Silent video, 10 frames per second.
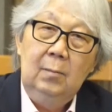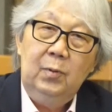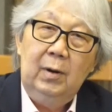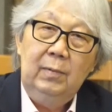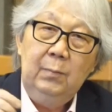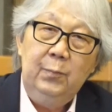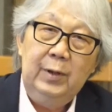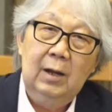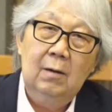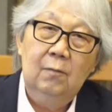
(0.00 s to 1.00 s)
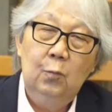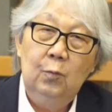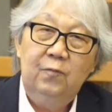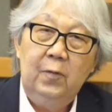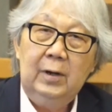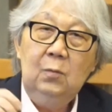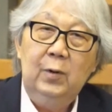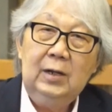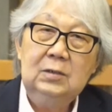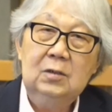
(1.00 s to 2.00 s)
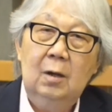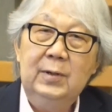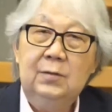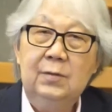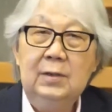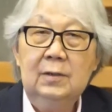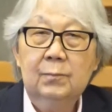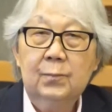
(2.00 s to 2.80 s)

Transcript: problem with our foreign worker dormitories,